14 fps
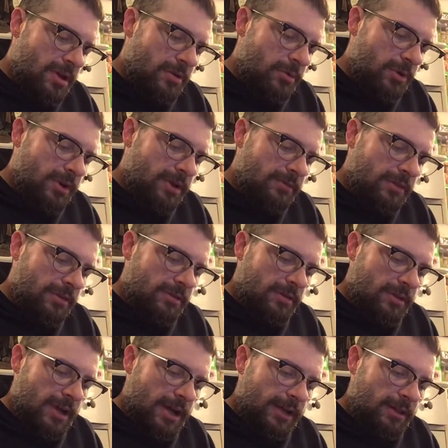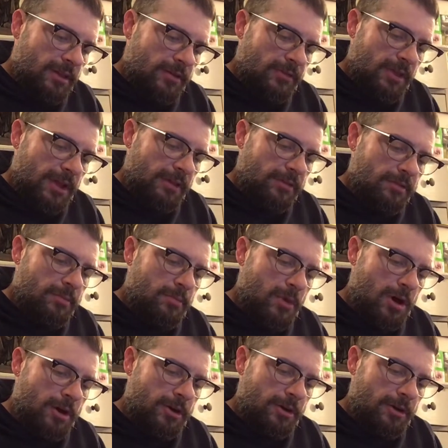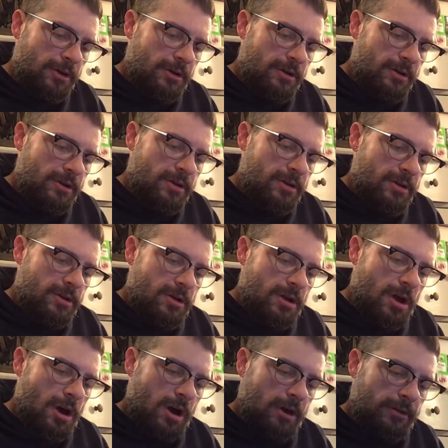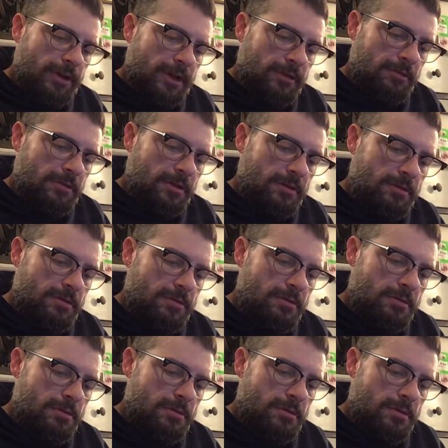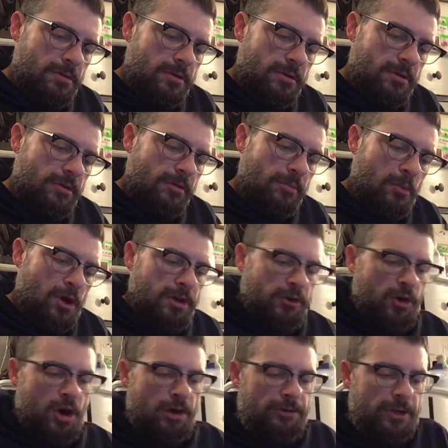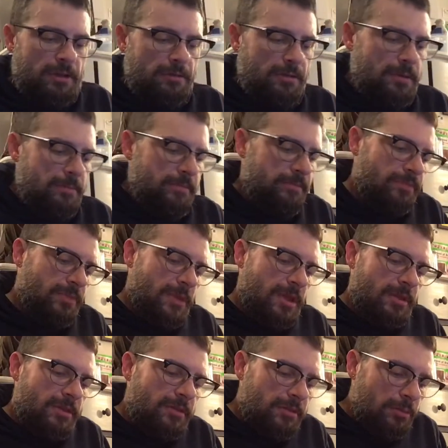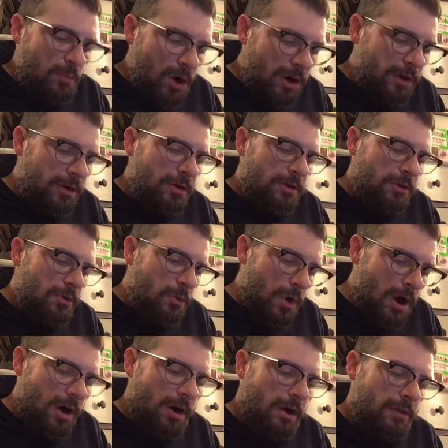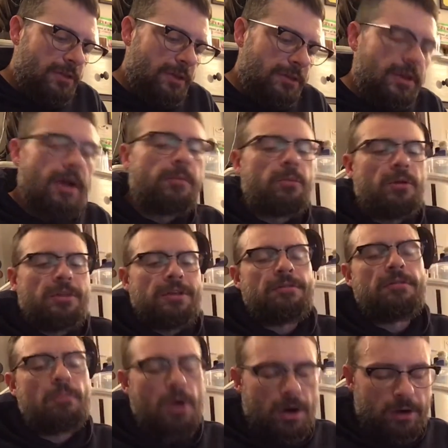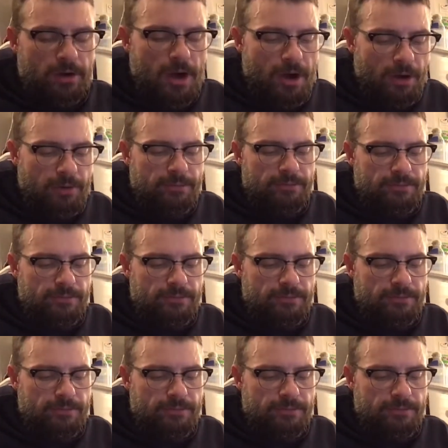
we'll give this a title of like Smarter Artist. Smarter Artist. The smarter you are, the dumber the smart are.